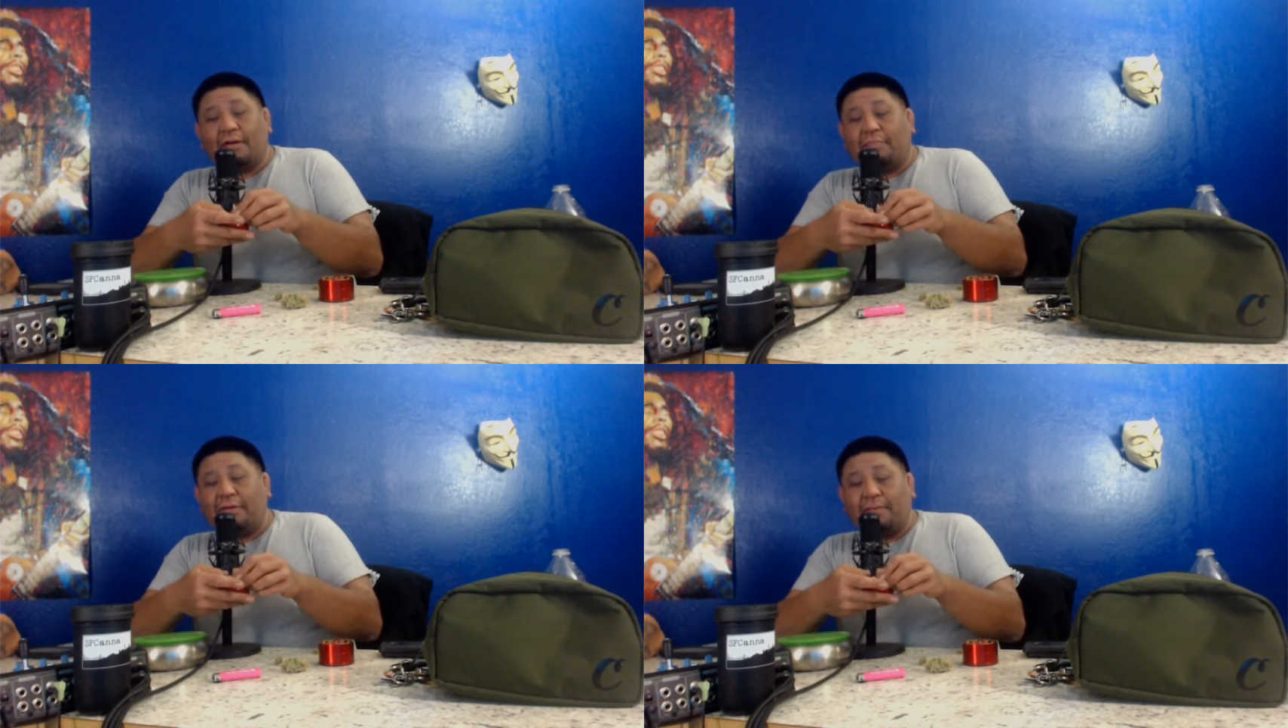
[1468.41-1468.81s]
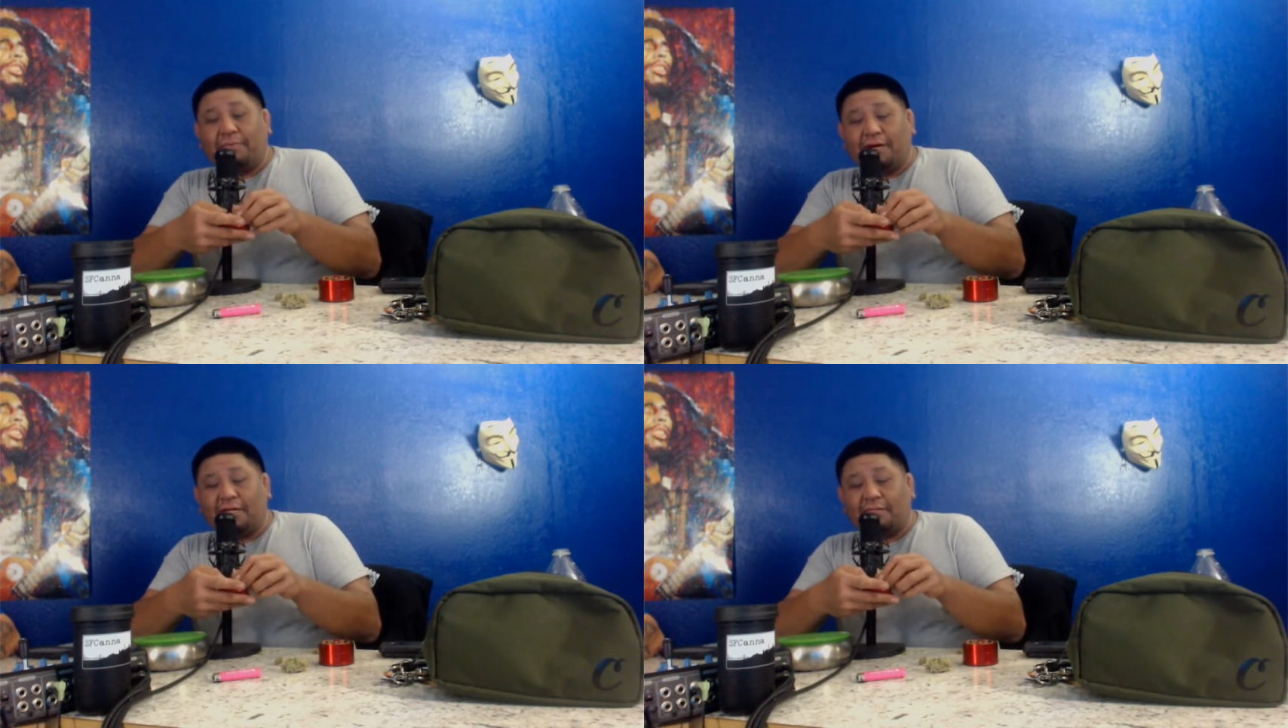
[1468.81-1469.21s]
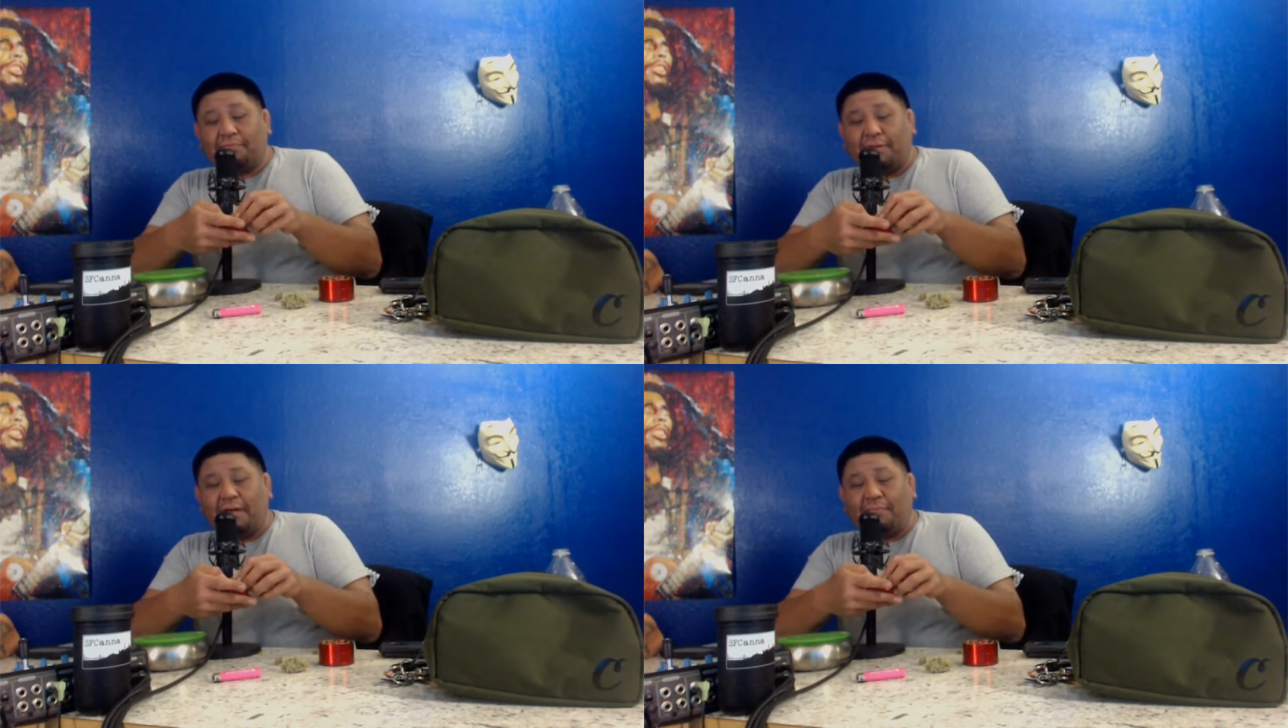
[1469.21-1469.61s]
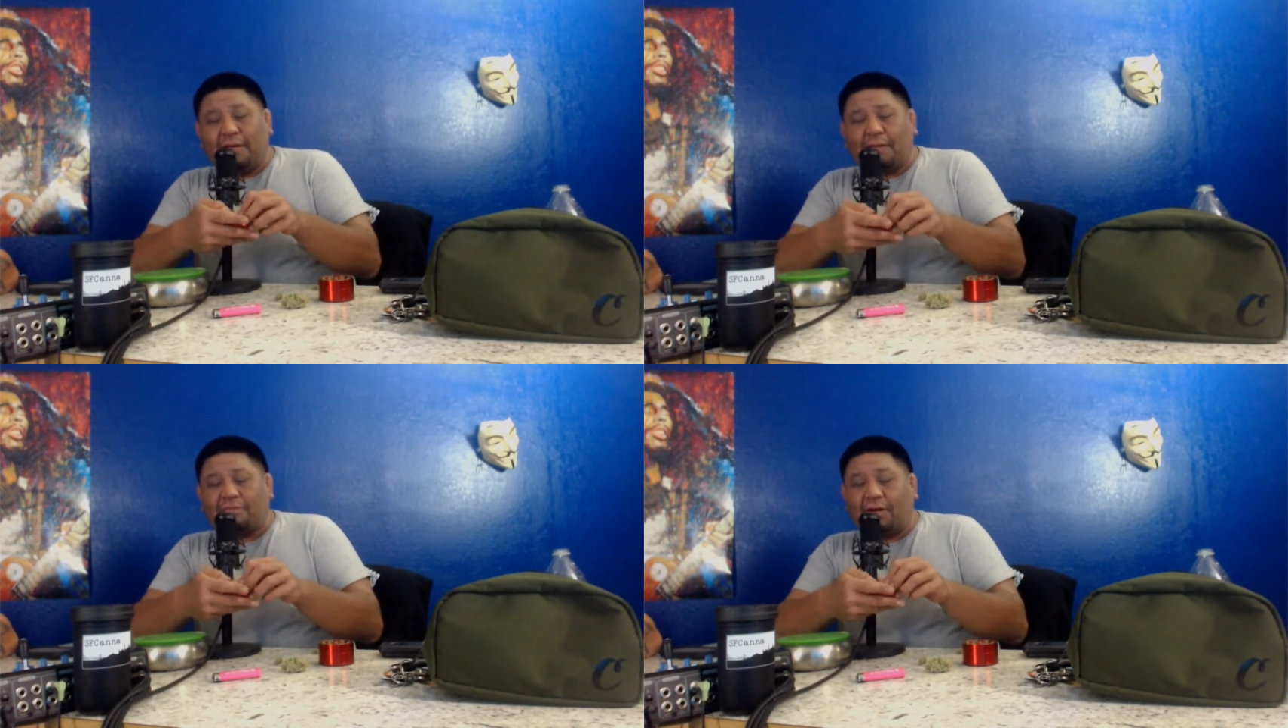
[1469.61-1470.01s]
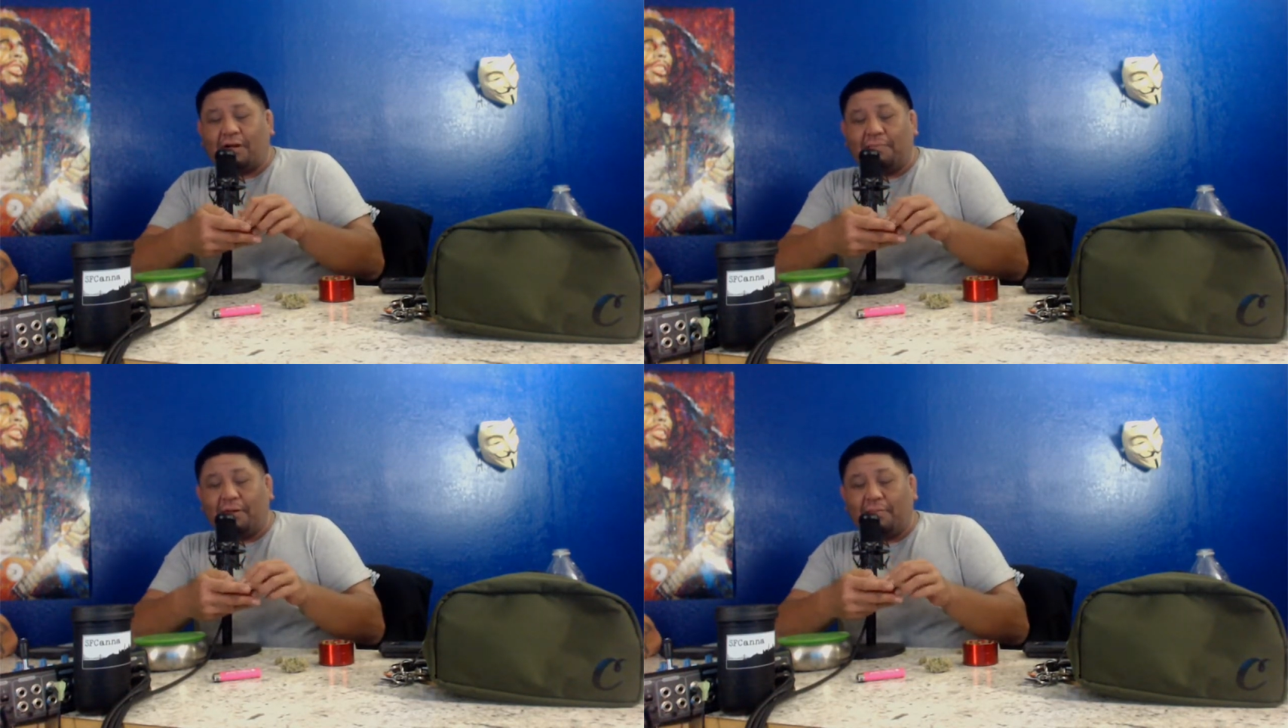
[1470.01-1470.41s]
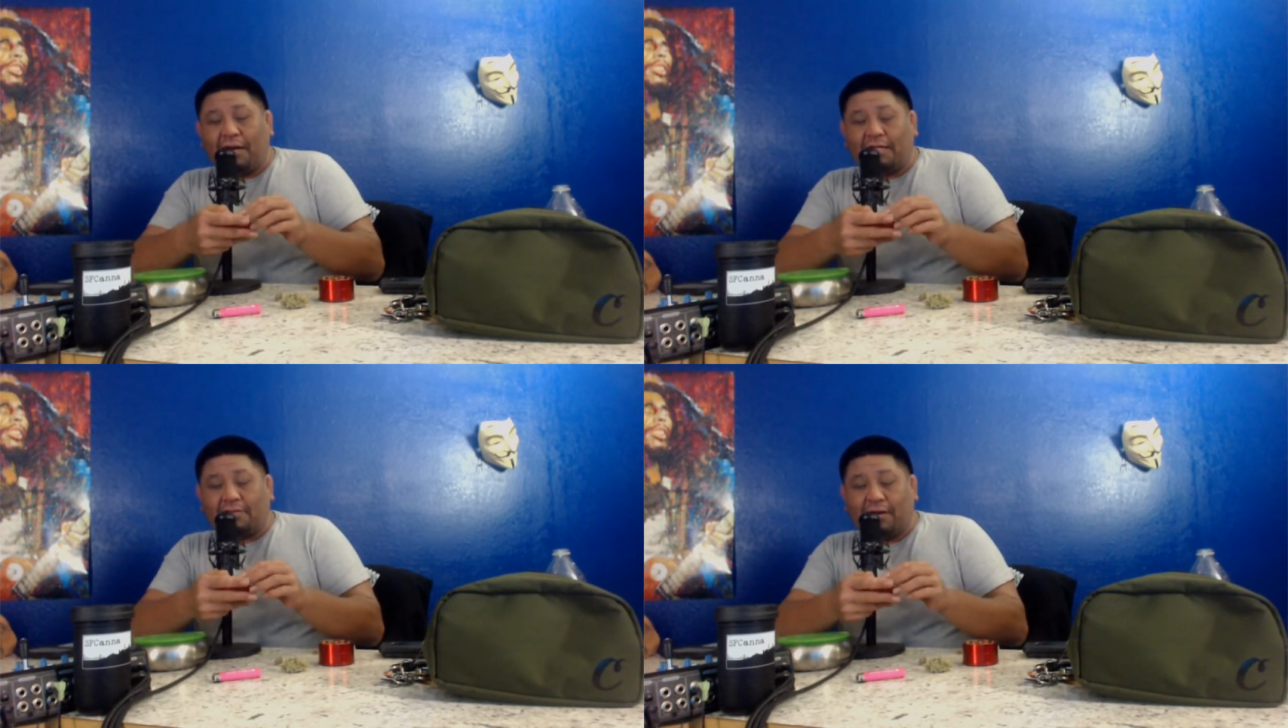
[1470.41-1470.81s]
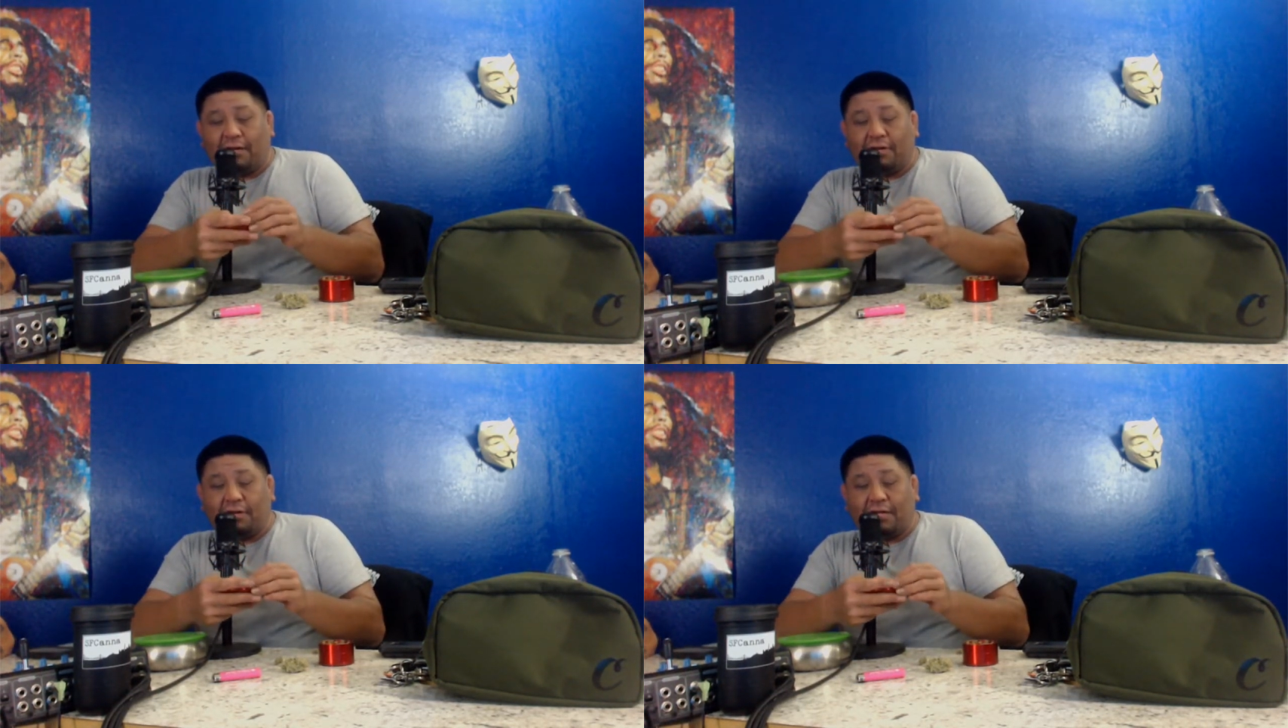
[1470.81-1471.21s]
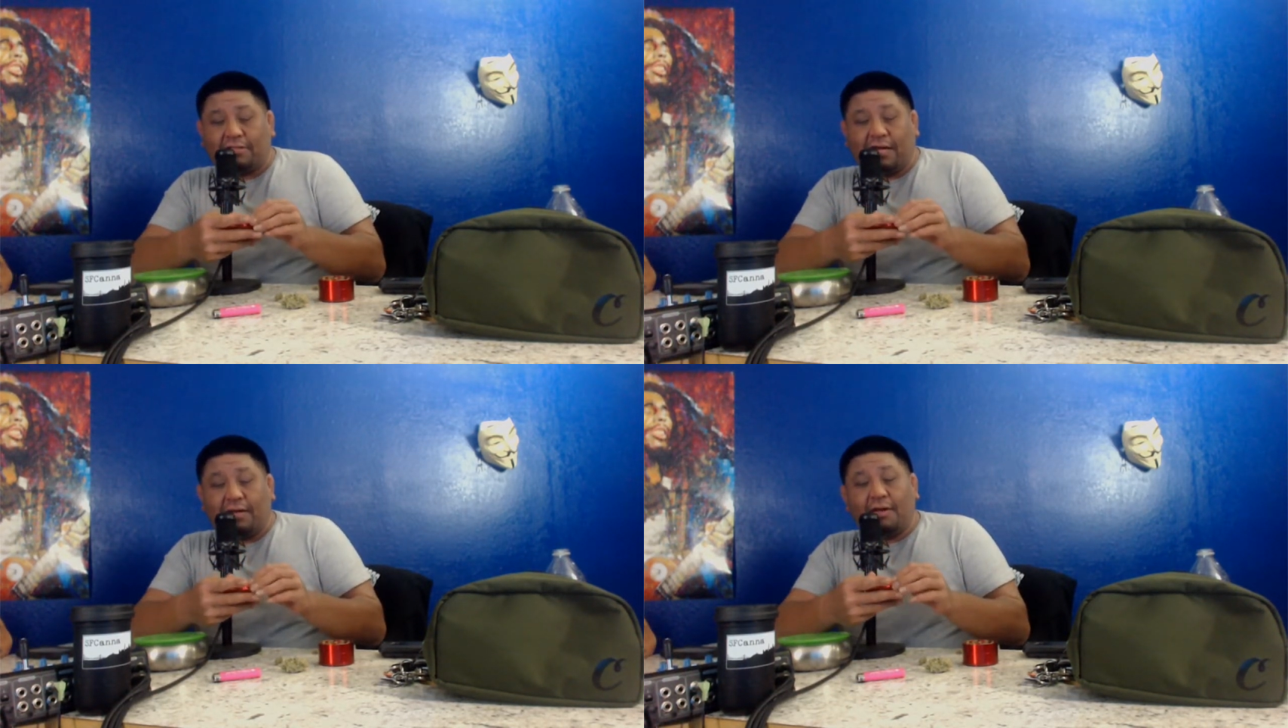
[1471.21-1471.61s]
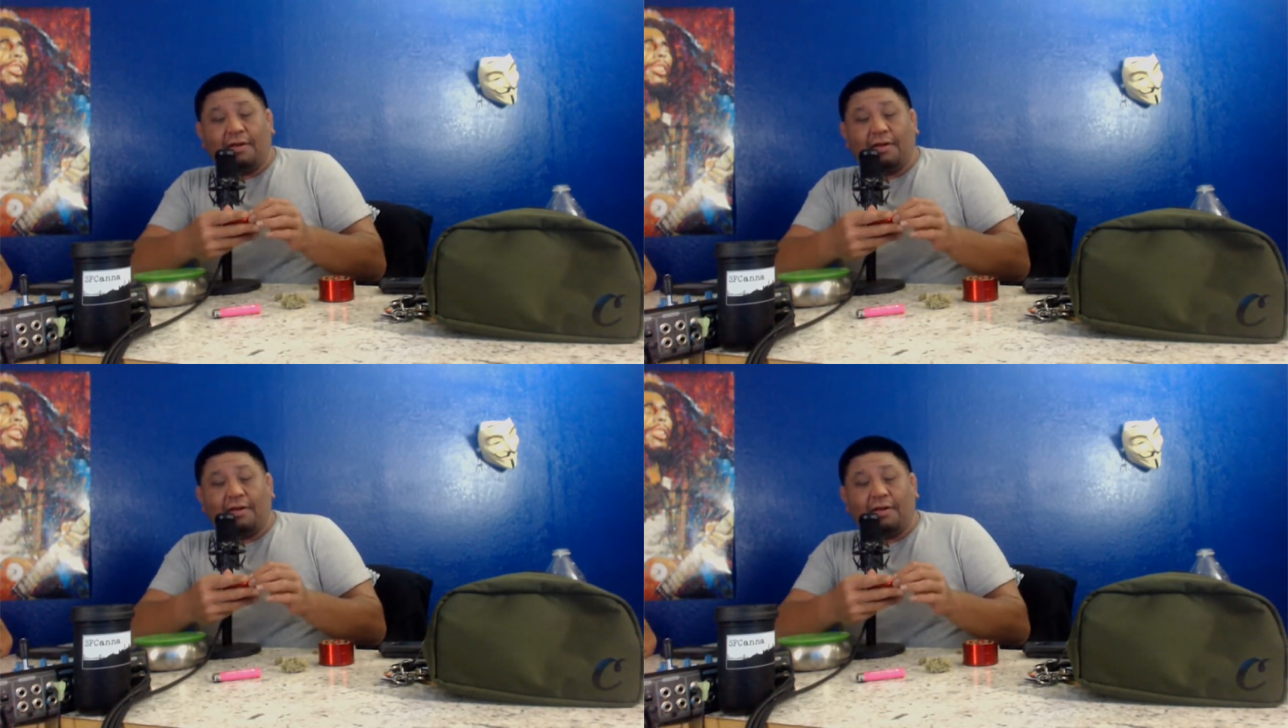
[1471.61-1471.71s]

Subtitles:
B minus grade cookies that